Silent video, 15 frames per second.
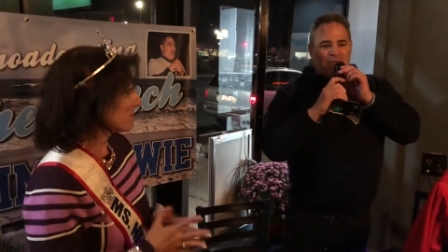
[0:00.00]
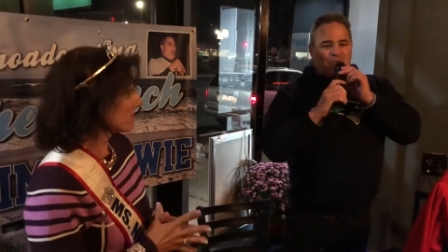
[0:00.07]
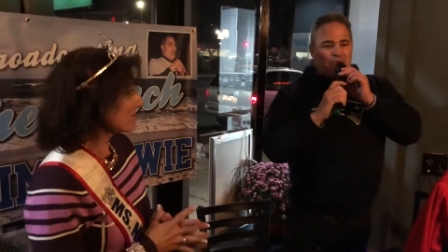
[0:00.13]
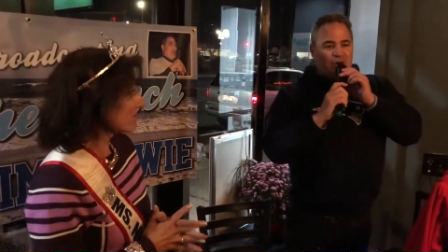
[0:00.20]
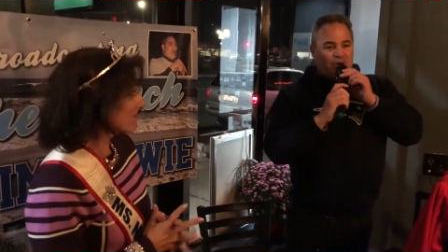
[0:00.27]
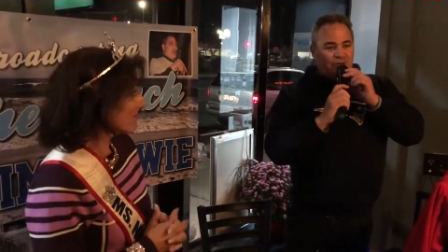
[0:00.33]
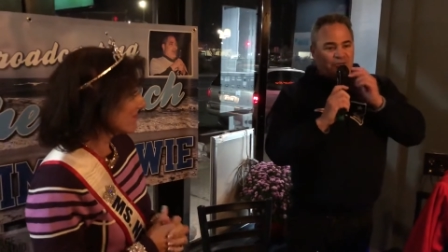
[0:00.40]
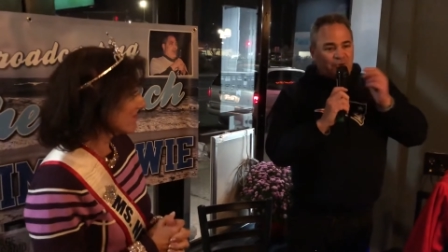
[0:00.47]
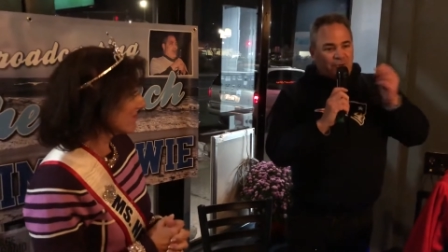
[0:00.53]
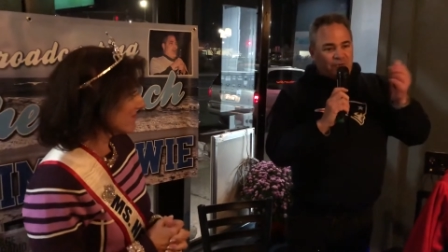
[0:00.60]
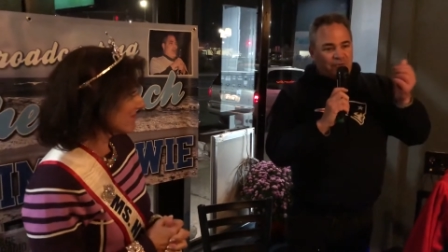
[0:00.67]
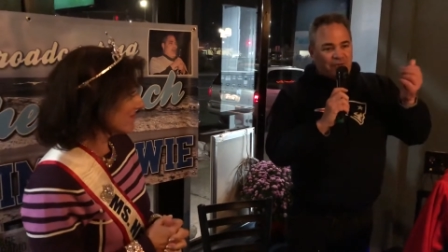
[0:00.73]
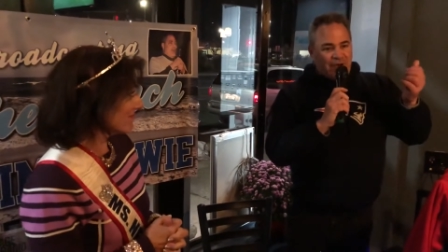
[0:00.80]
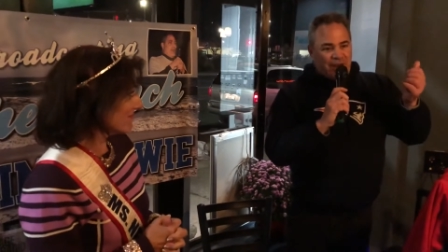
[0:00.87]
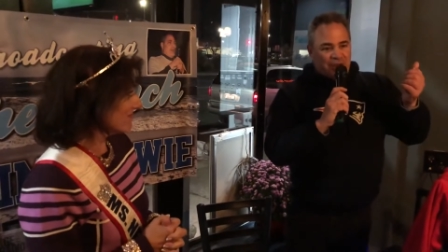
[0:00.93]
we also
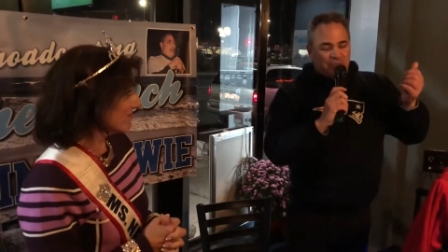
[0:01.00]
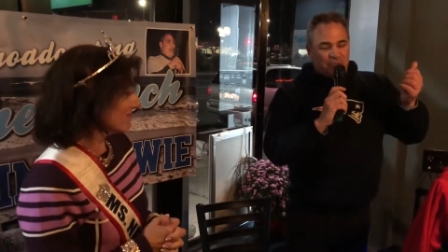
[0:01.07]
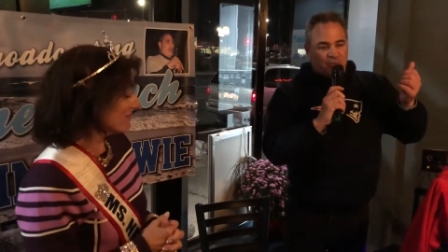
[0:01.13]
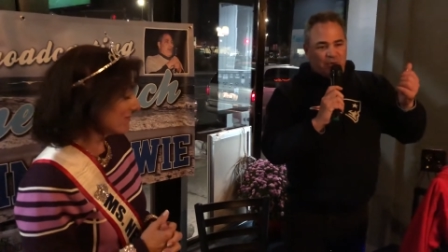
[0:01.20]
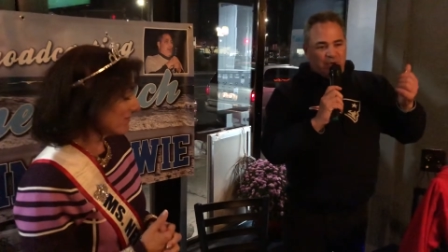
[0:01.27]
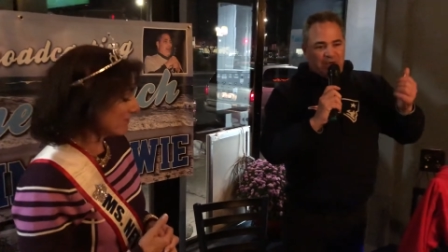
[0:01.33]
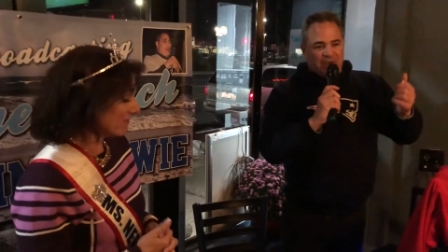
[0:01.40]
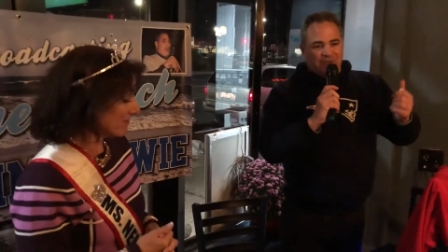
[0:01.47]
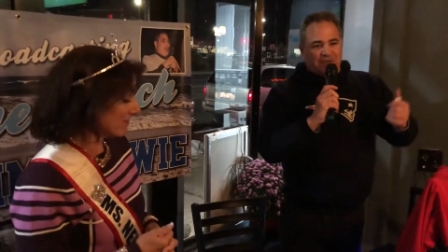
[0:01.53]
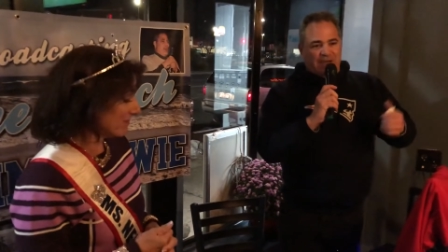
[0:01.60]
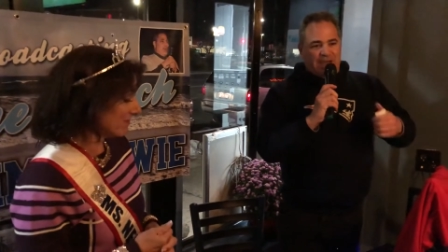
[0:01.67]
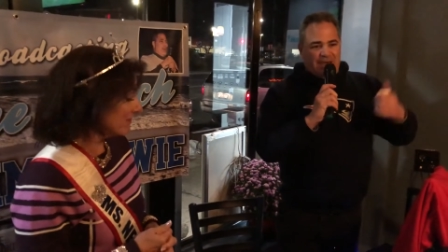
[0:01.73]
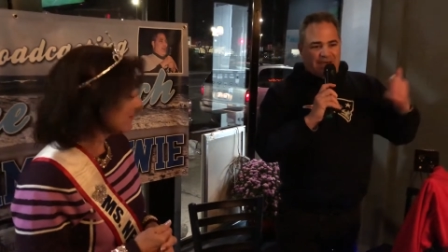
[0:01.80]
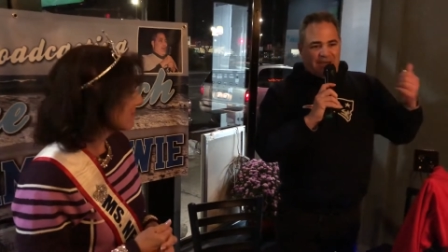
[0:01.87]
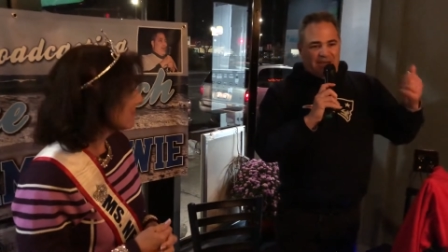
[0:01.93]
invited Maureen
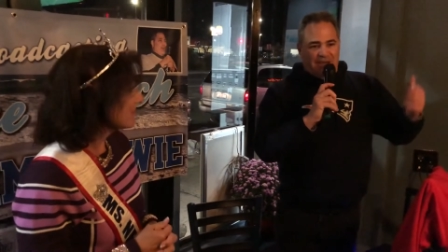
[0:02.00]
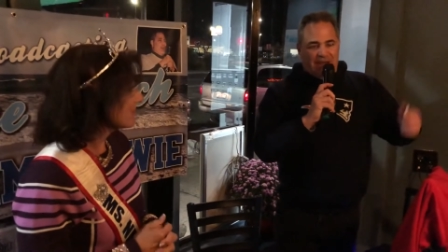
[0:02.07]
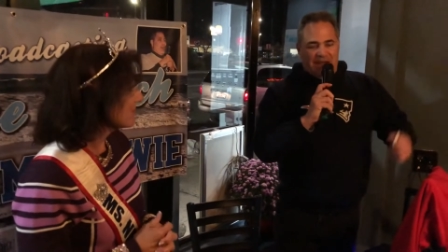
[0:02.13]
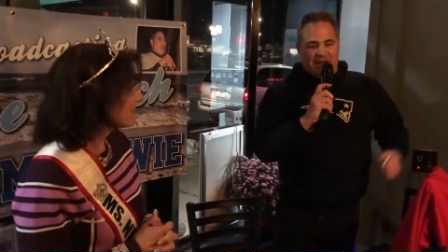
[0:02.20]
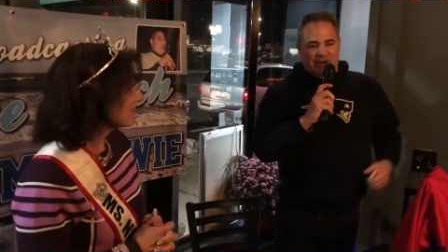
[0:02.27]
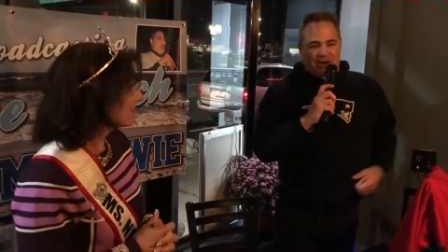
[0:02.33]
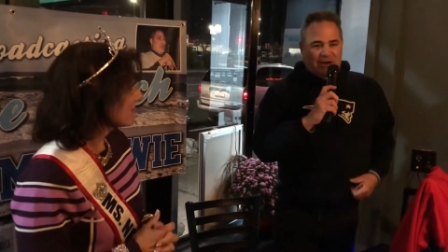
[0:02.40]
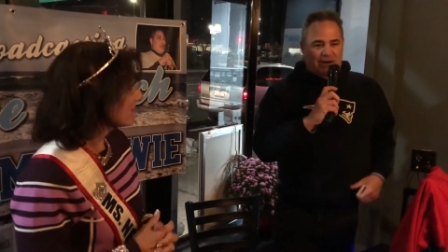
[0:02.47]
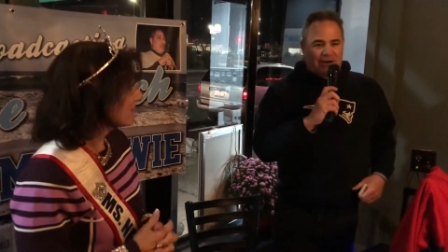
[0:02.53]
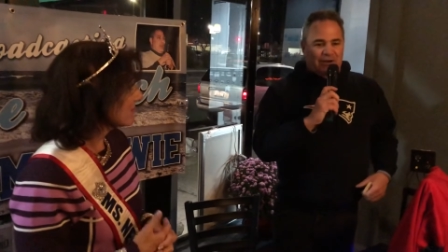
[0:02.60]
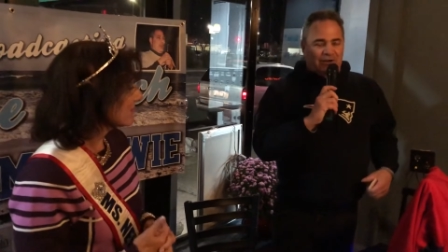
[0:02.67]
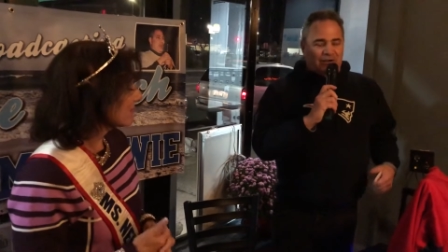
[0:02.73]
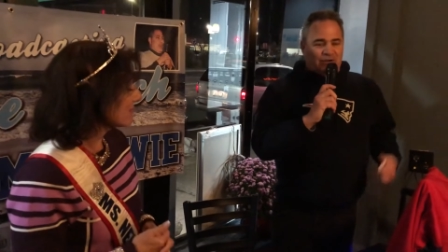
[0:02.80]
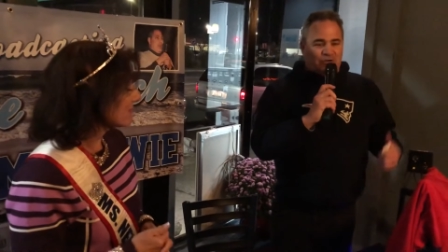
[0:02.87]
to headline our